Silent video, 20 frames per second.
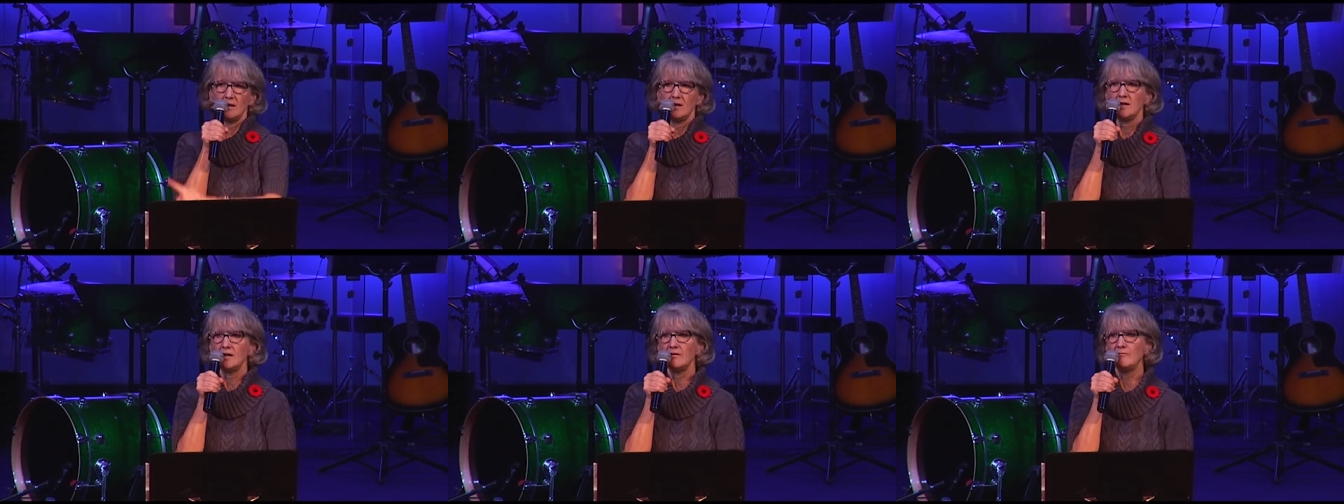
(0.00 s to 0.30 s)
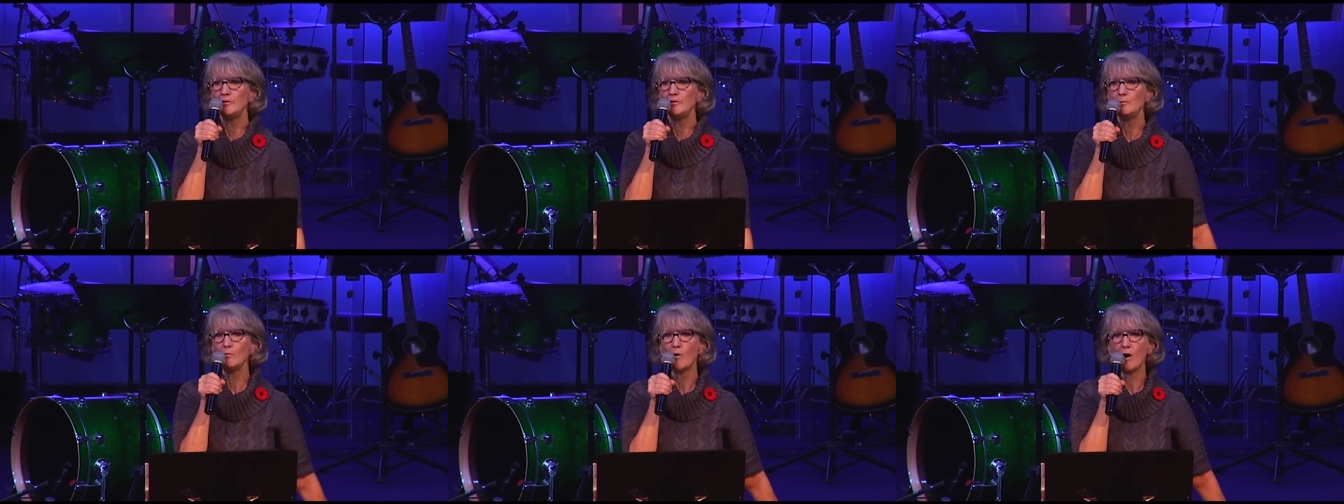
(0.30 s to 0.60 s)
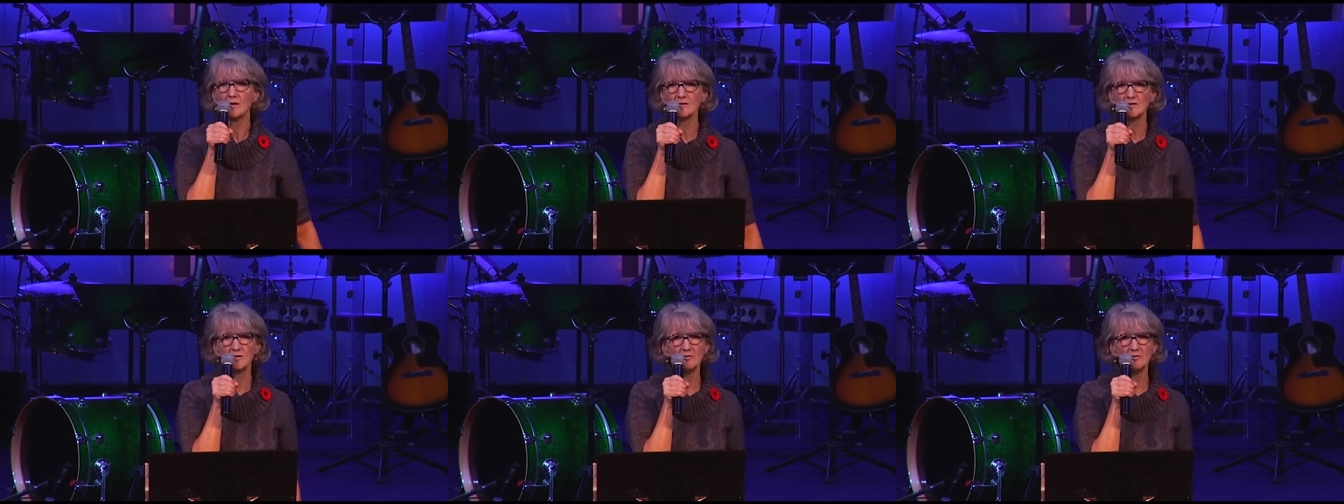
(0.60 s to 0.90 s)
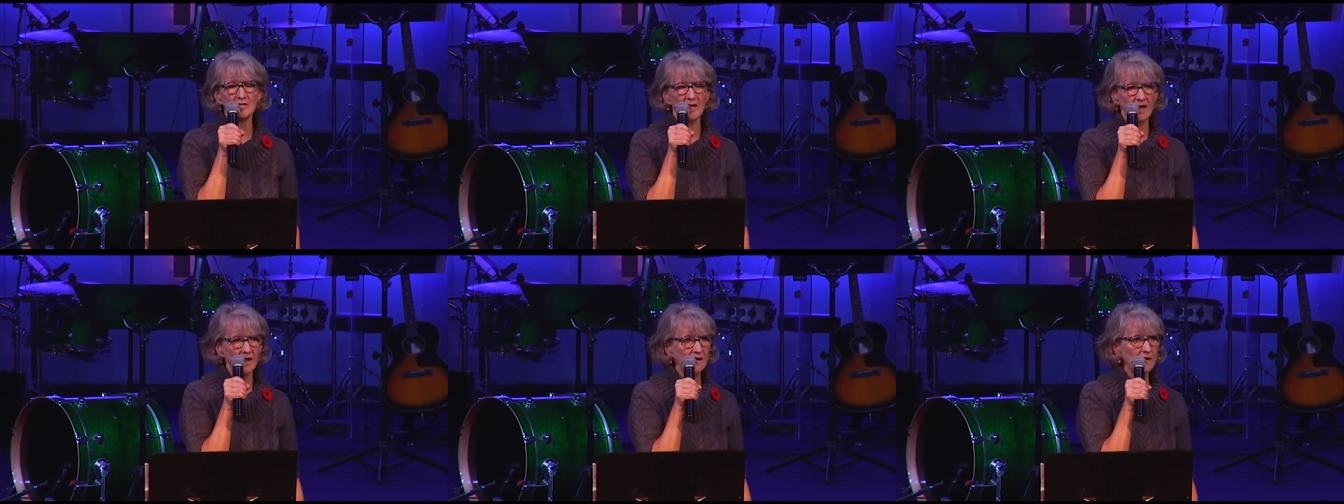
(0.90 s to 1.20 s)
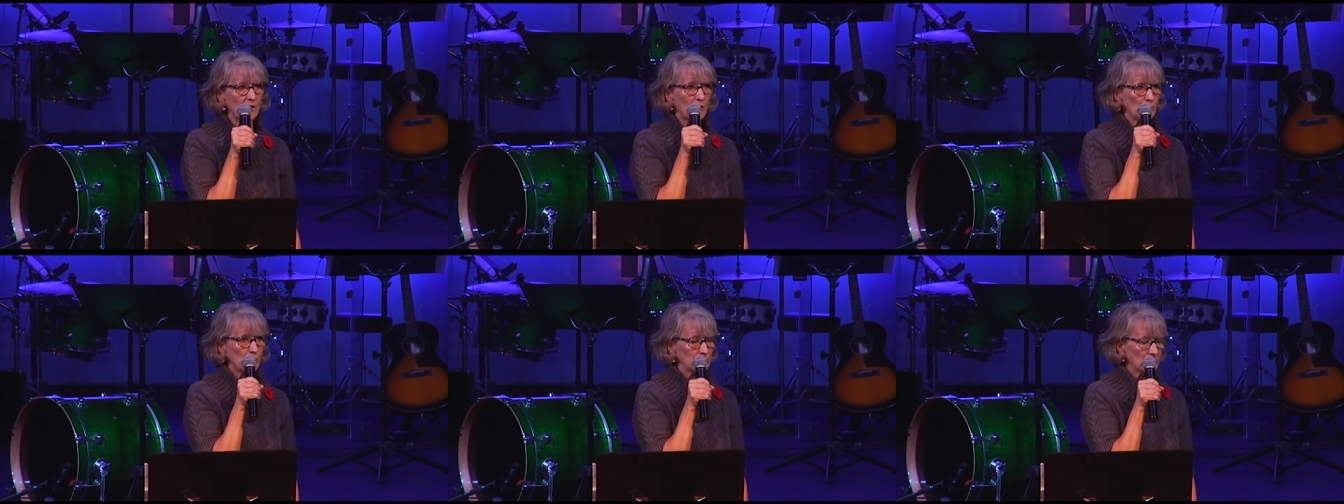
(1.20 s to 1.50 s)
if you want to
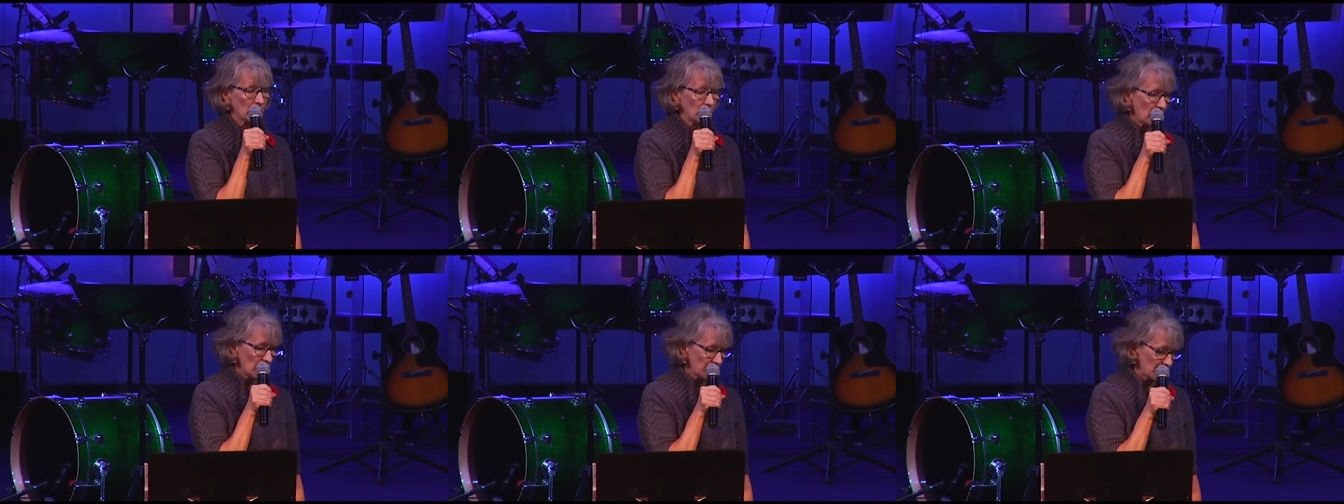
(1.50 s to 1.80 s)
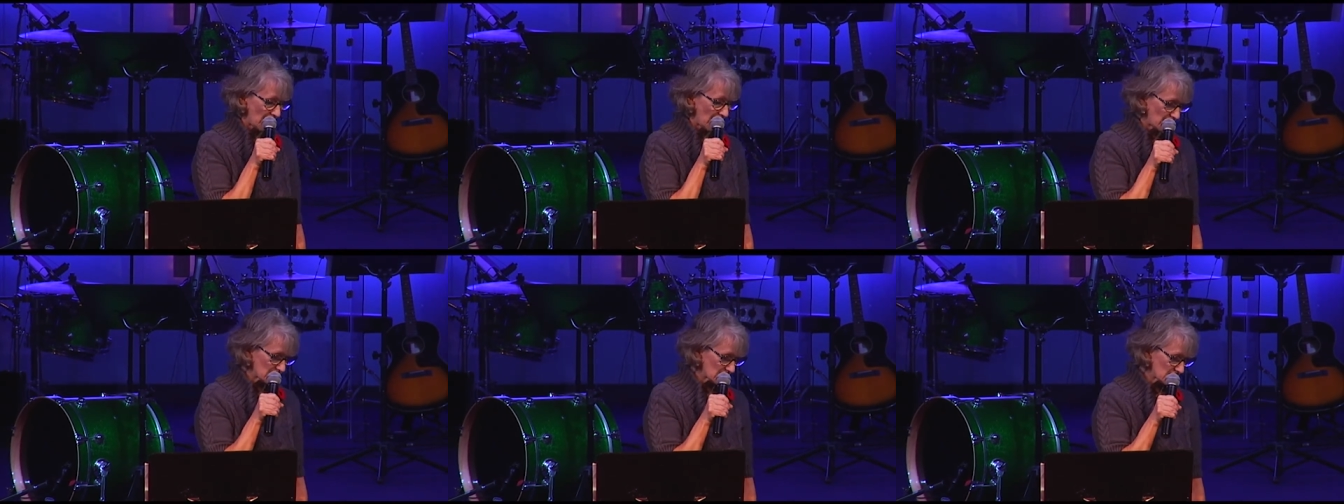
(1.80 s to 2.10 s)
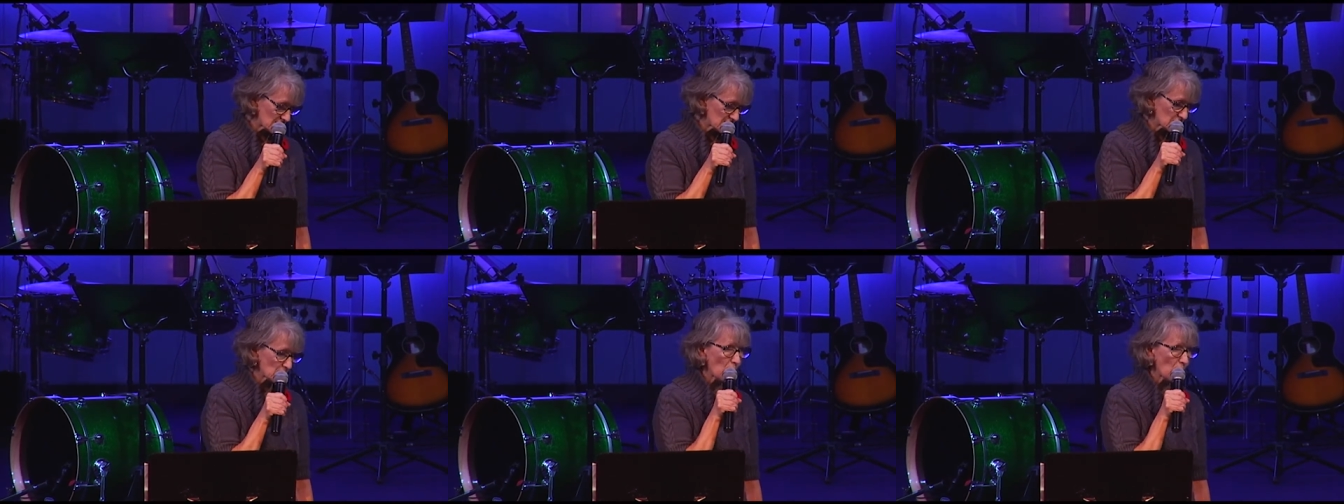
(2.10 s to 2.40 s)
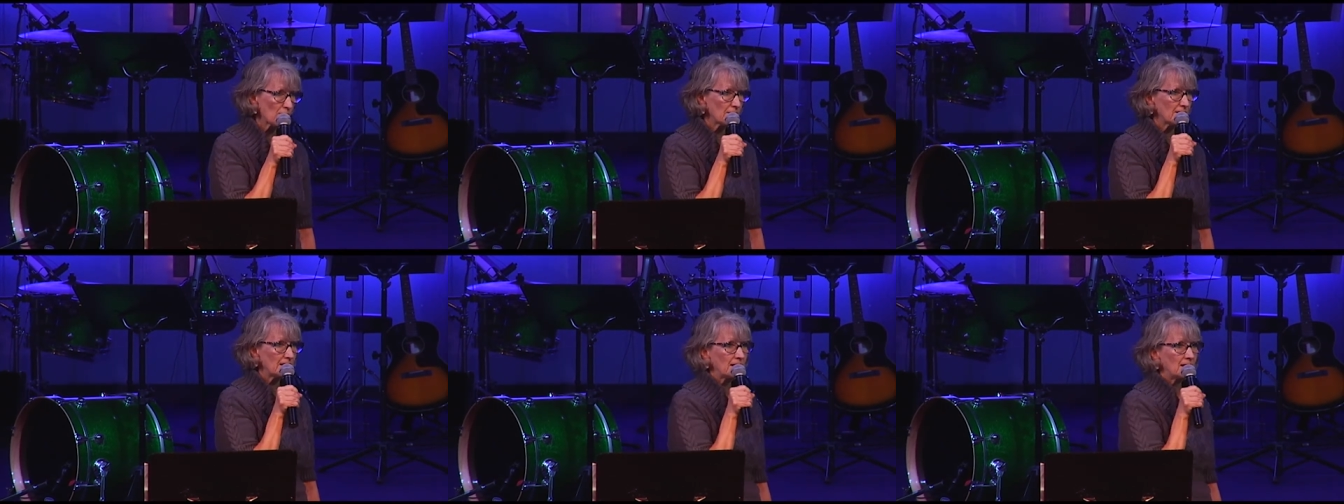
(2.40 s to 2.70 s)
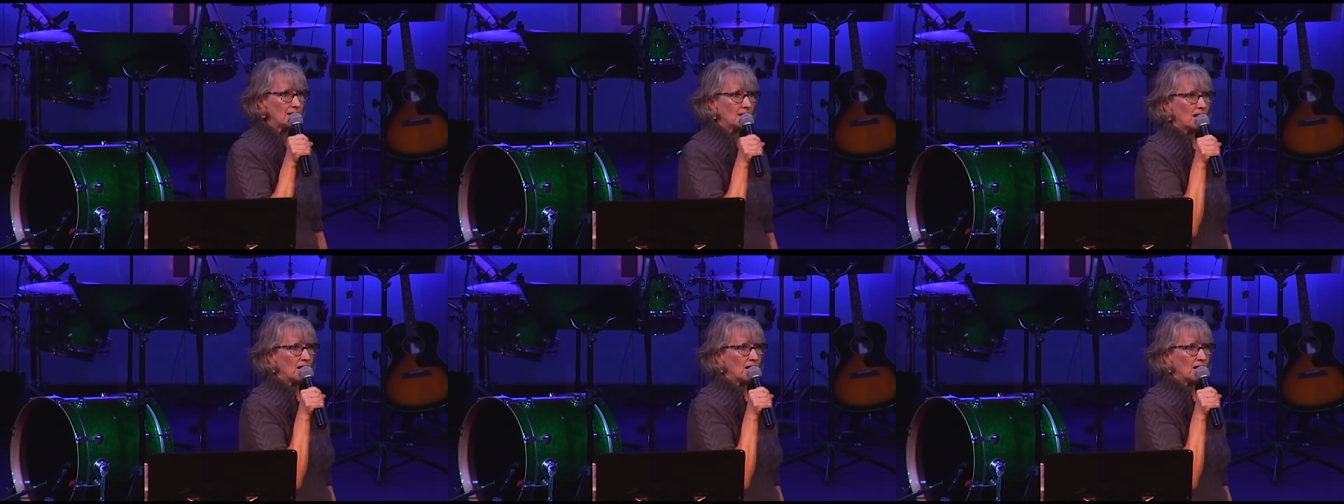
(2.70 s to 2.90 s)
take out that story